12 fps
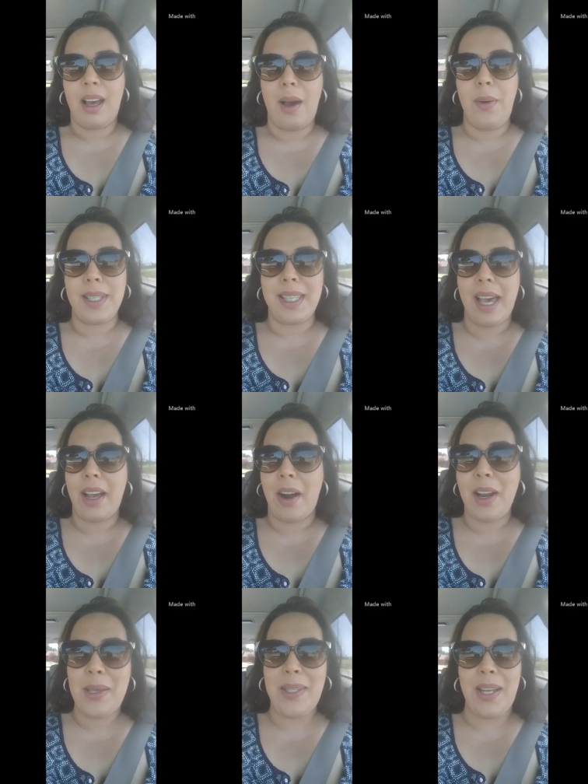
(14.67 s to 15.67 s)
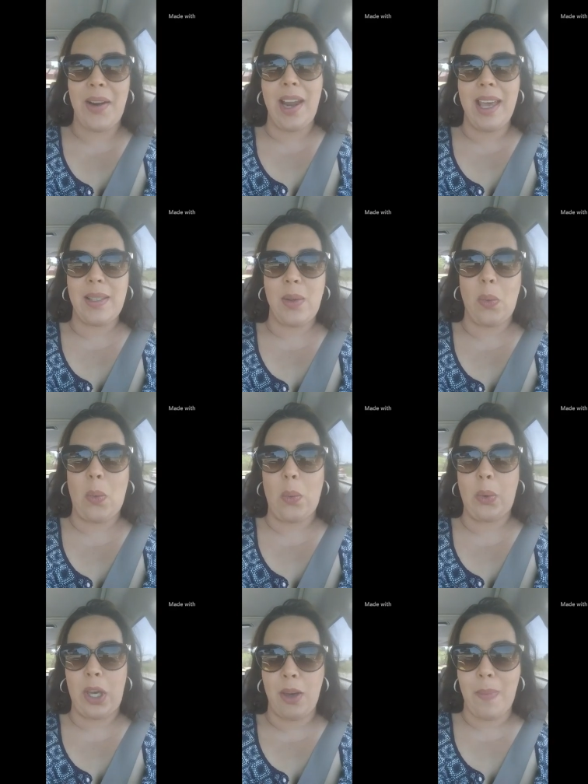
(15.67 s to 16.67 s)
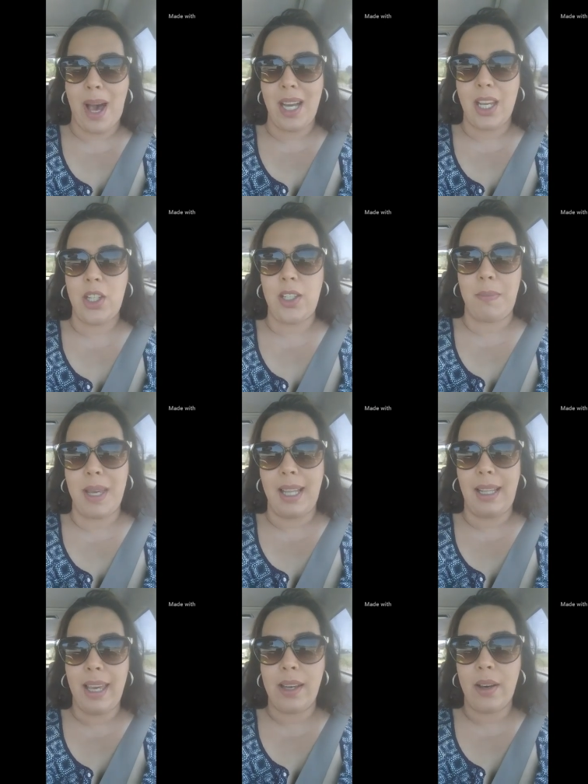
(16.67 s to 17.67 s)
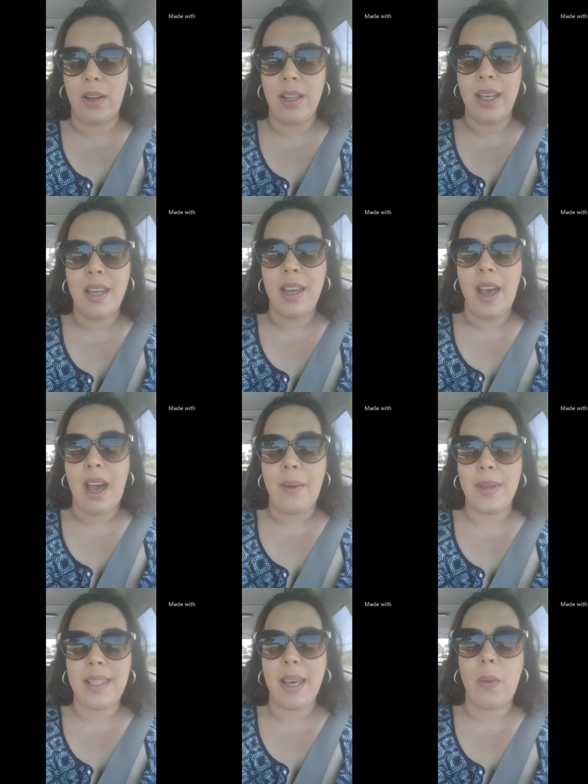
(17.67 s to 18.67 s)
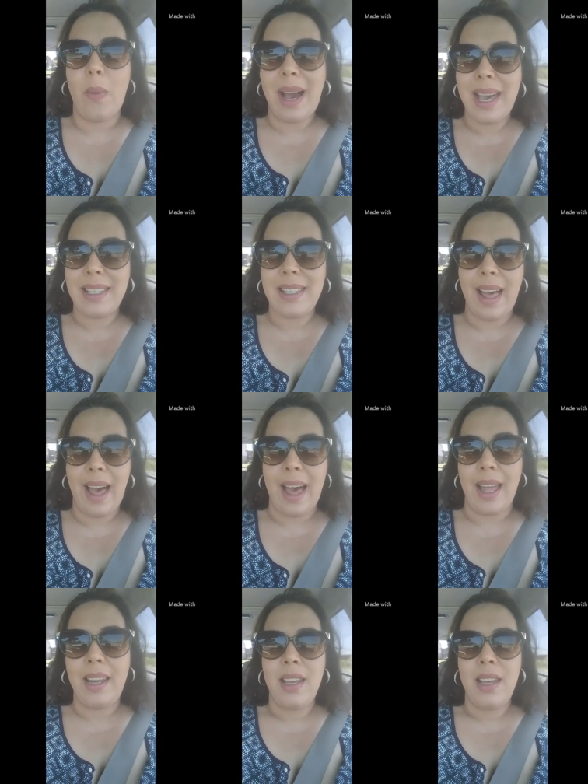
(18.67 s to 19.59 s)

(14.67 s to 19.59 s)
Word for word: I was like, are you serious? Couponing should be illegal? I was like, why is that?